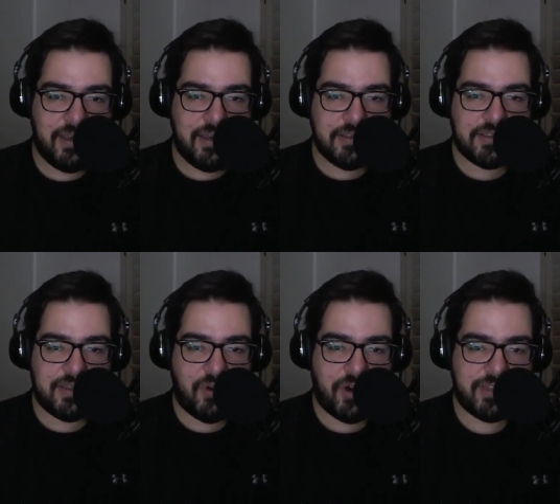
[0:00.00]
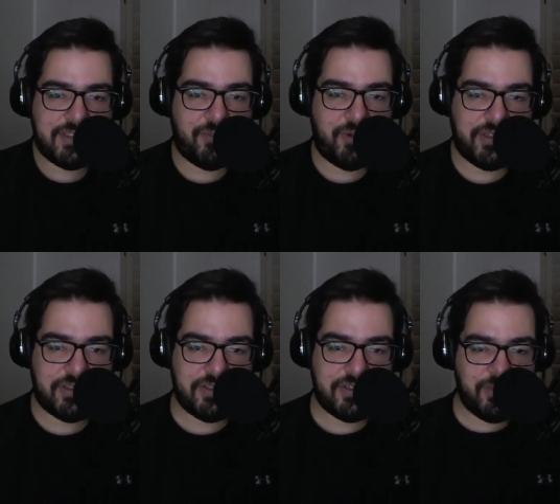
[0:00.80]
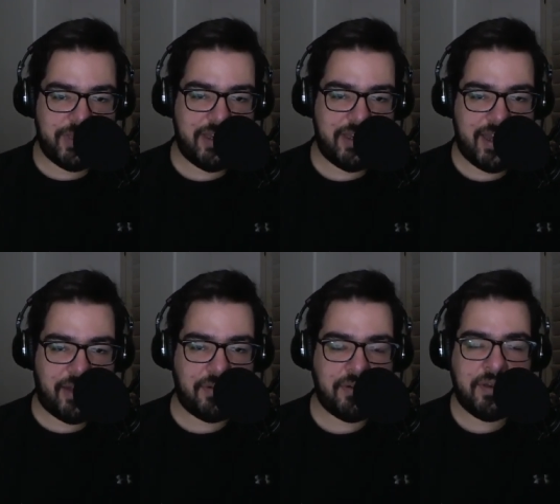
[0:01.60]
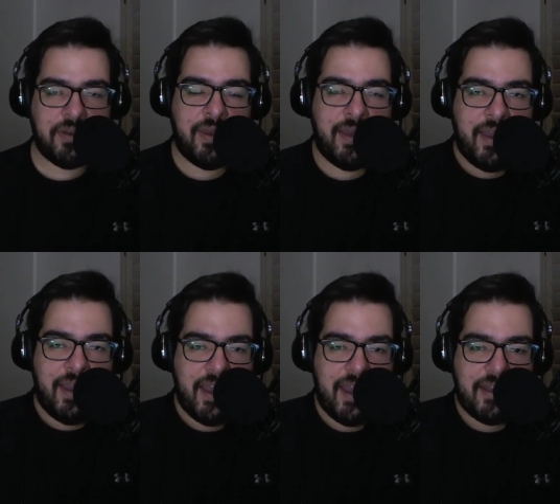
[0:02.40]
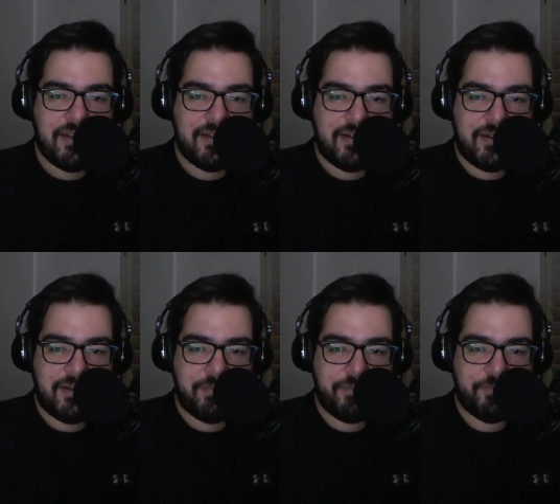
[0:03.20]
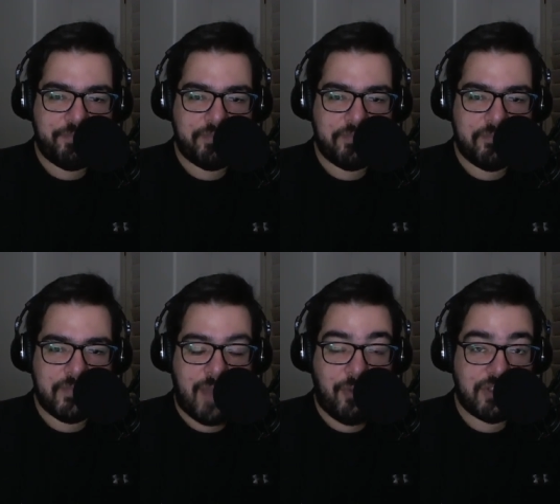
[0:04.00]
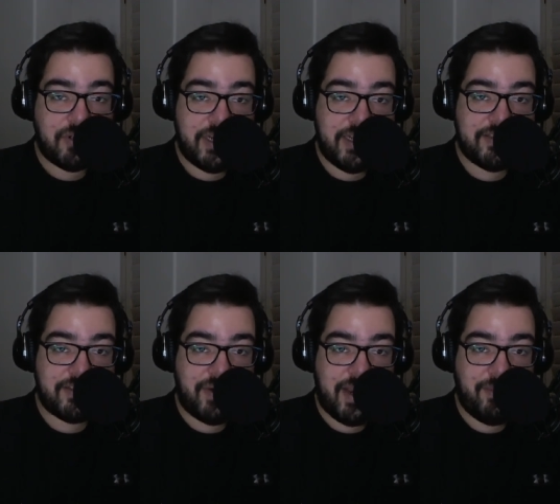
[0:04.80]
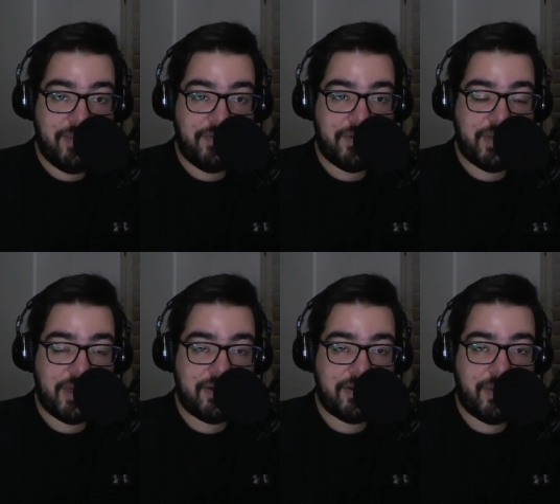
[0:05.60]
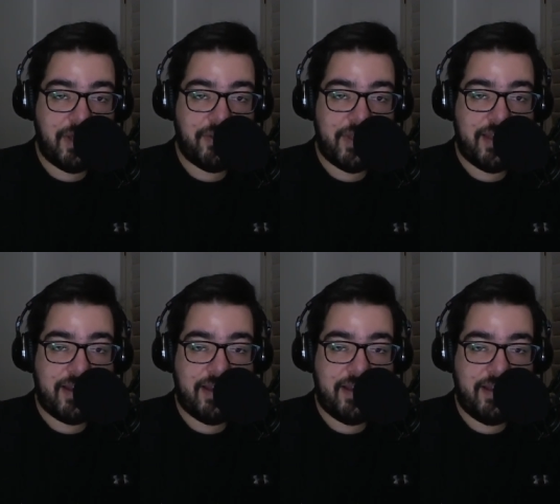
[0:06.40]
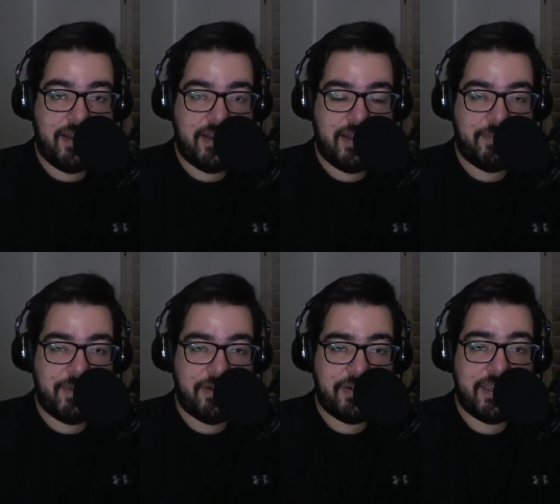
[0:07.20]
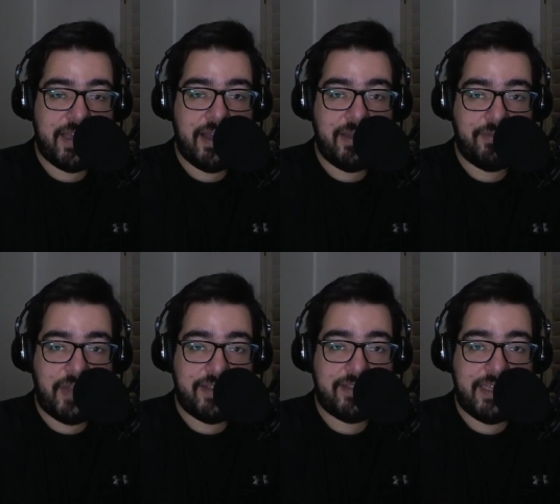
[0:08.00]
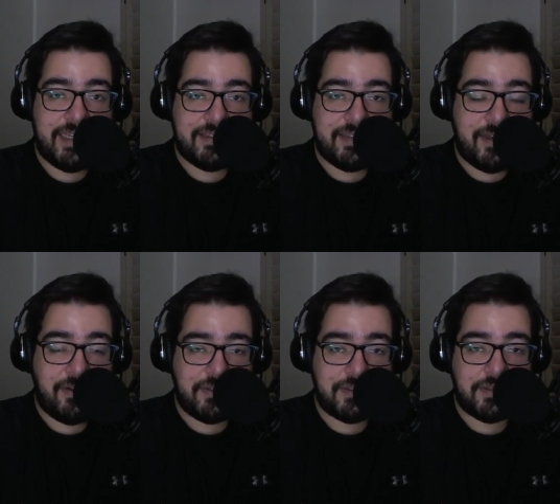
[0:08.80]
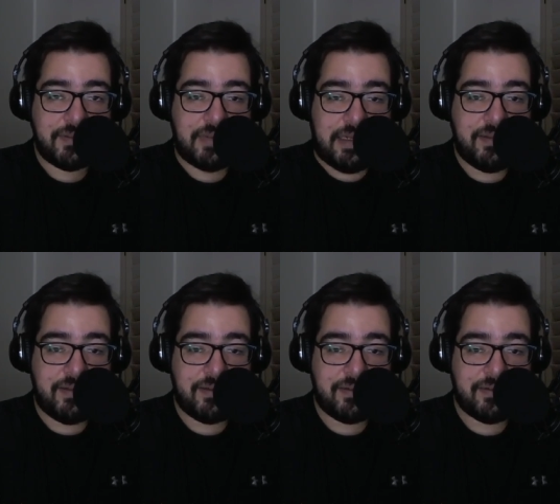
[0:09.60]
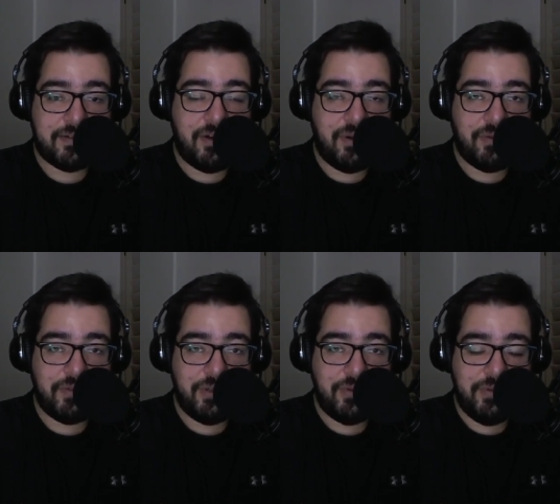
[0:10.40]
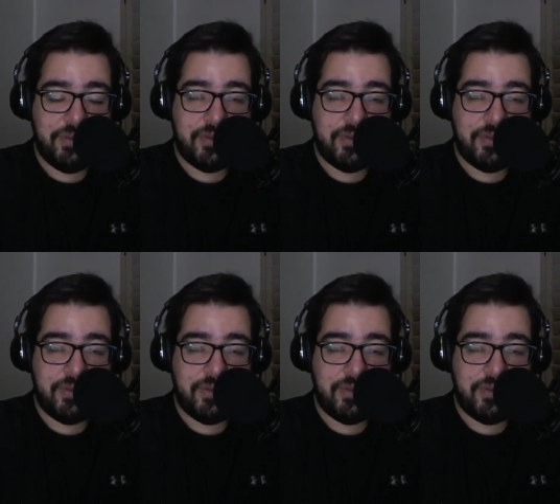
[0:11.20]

somewhere at some point, just zooming in and out. And uh, I'm also on Instagram if you care to bother that. I apparently I am like the kids now, so go youth.